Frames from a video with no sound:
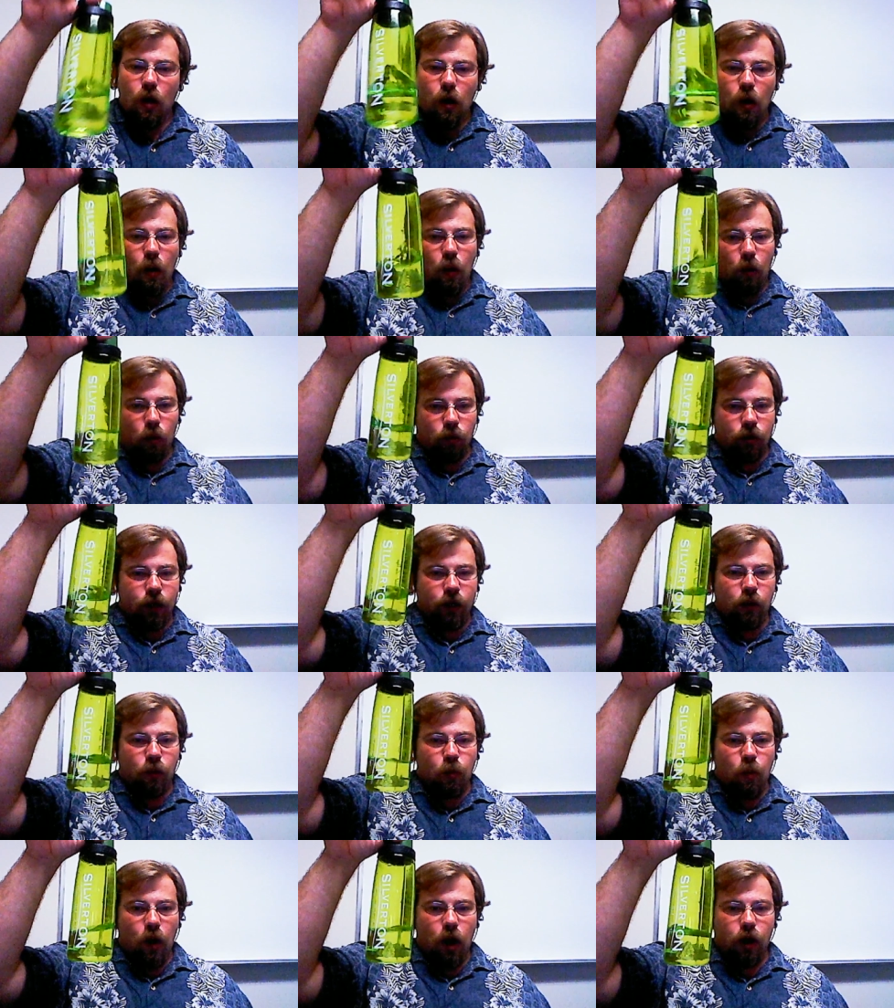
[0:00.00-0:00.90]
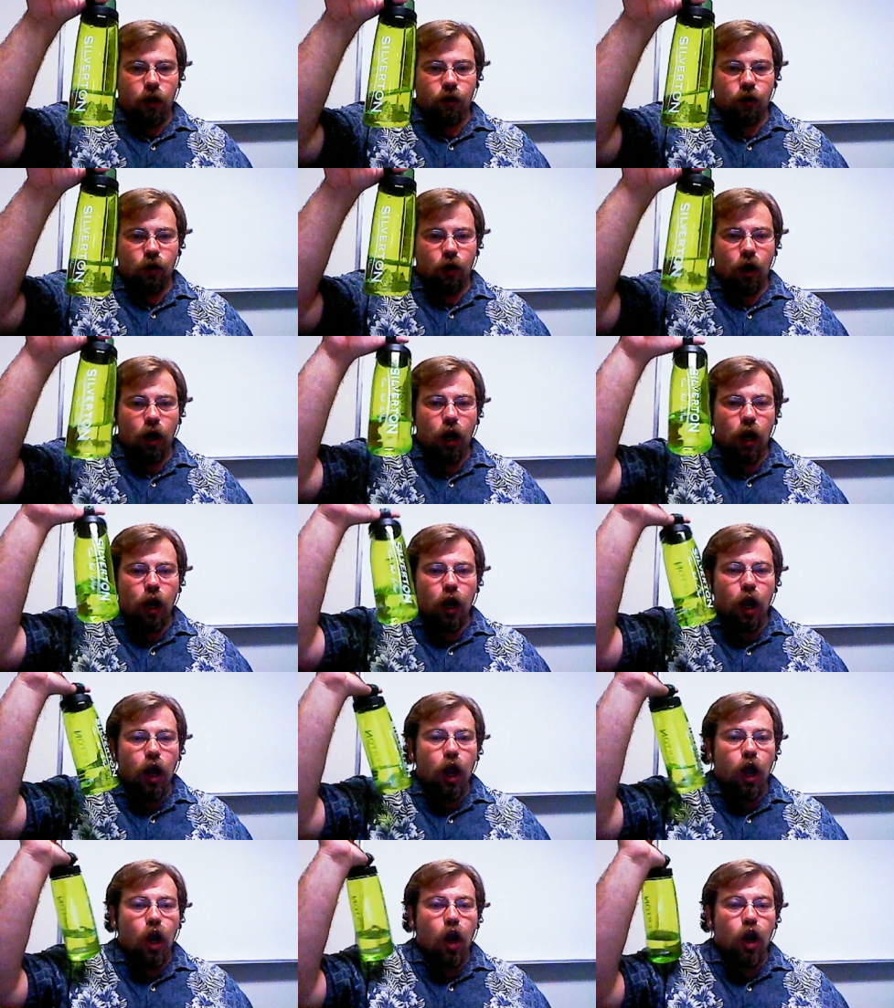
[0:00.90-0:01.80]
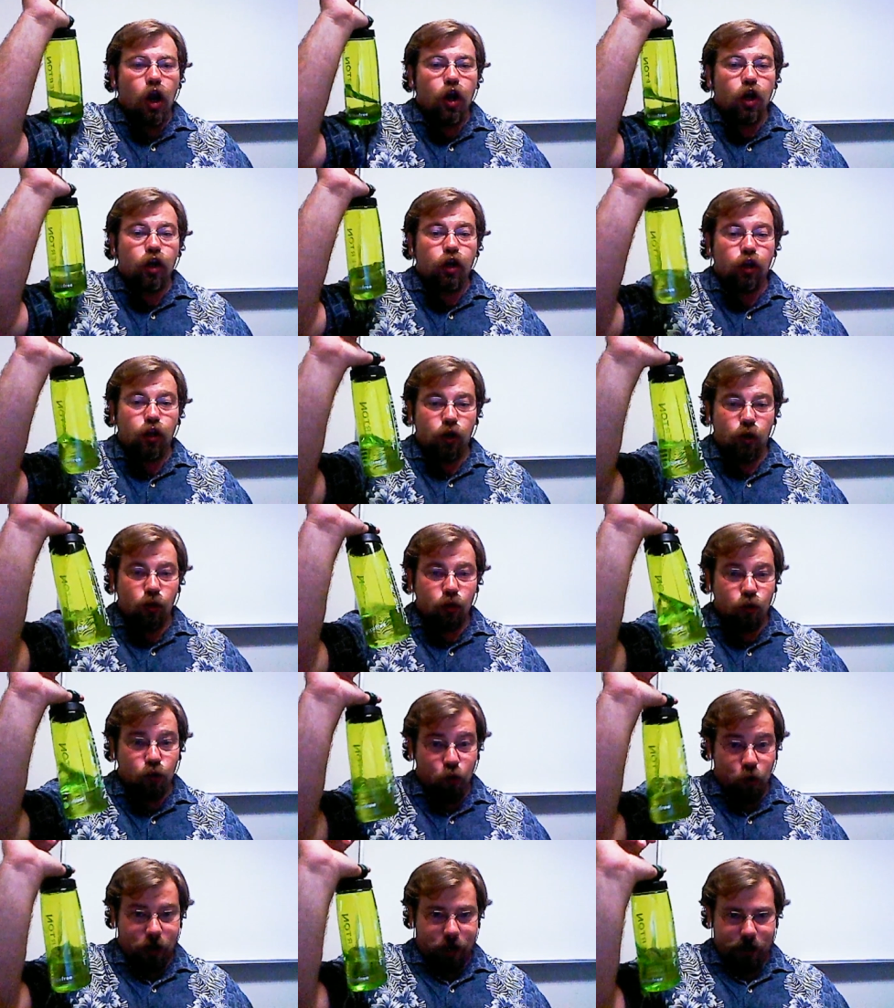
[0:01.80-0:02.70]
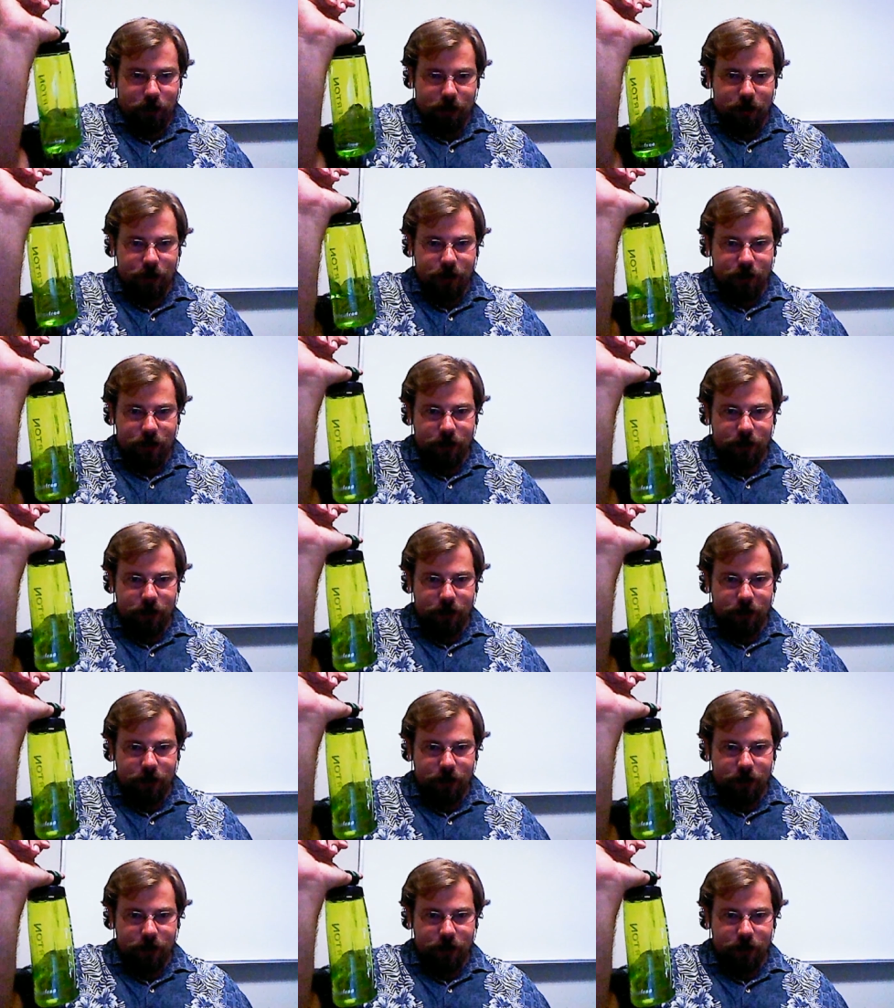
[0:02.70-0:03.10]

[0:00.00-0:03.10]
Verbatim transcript: holding water to drink.